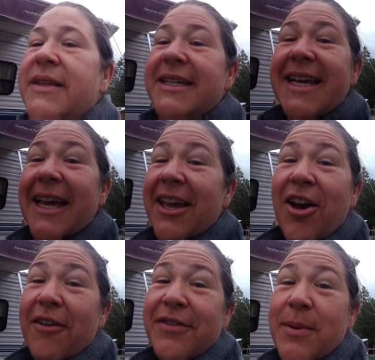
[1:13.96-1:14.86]
decking
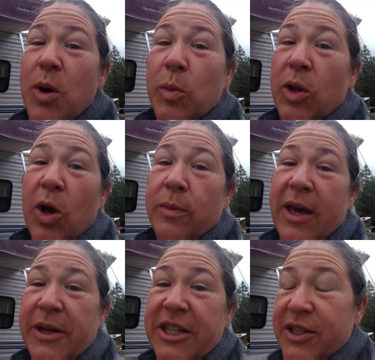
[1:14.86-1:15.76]
off the mobile home
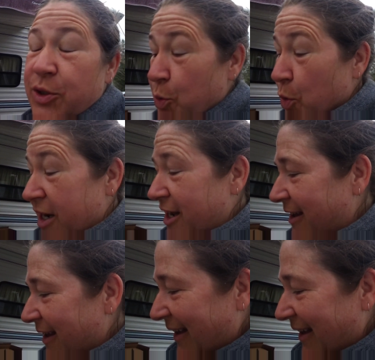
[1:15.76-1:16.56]
that we destroyed.